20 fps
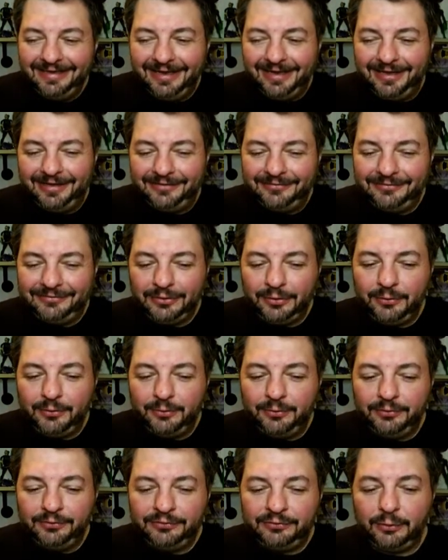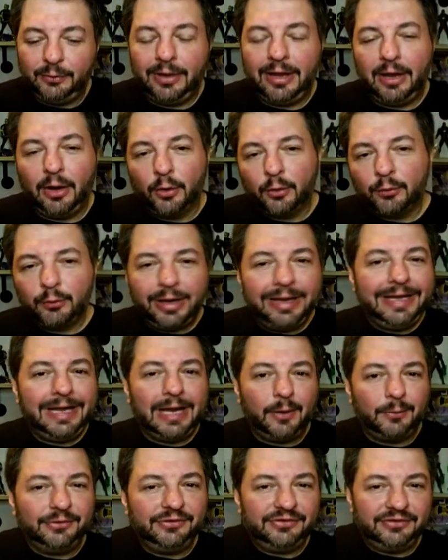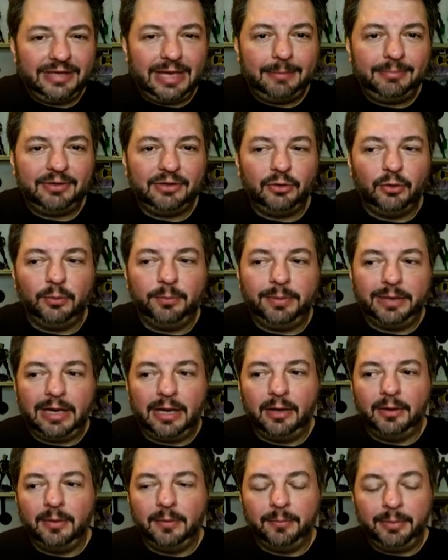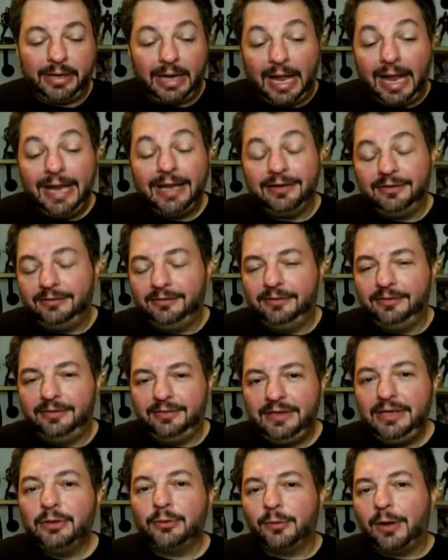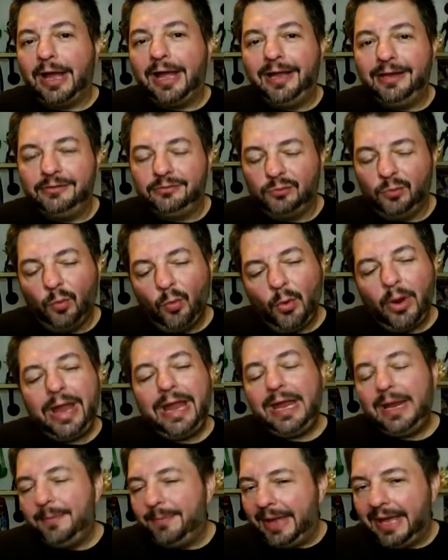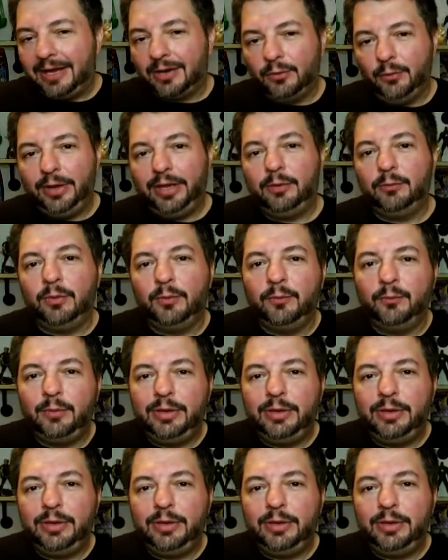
uh, so so already i was skeptical but i but i had theorized way back when when,